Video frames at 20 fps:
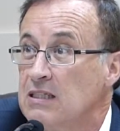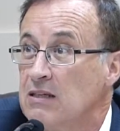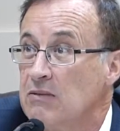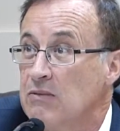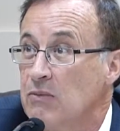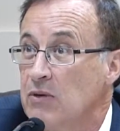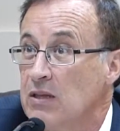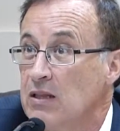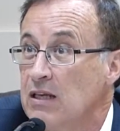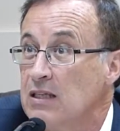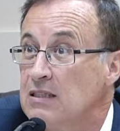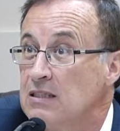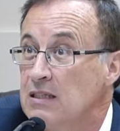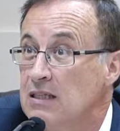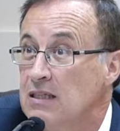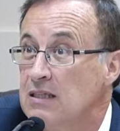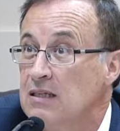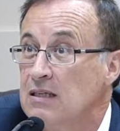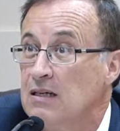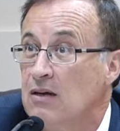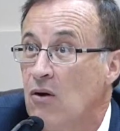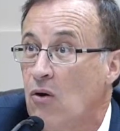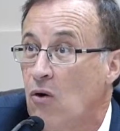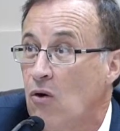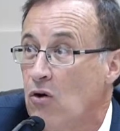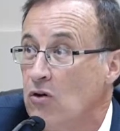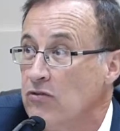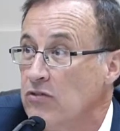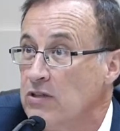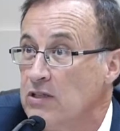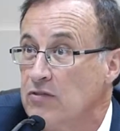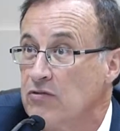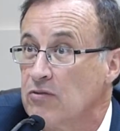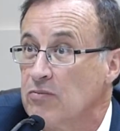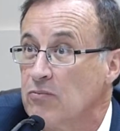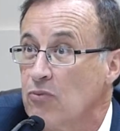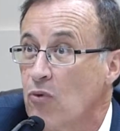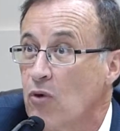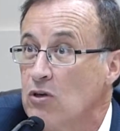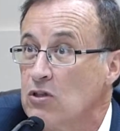And we listed all the
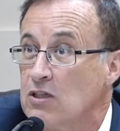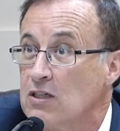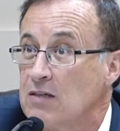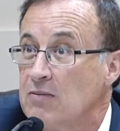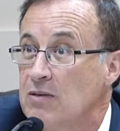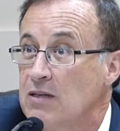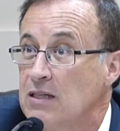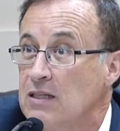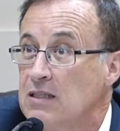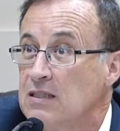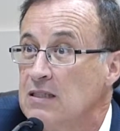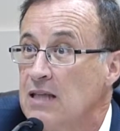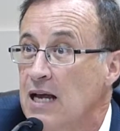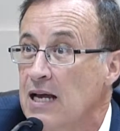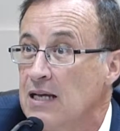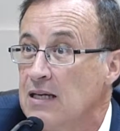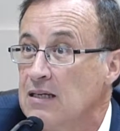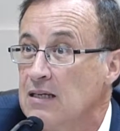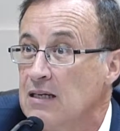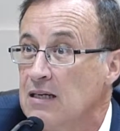different boards and committees that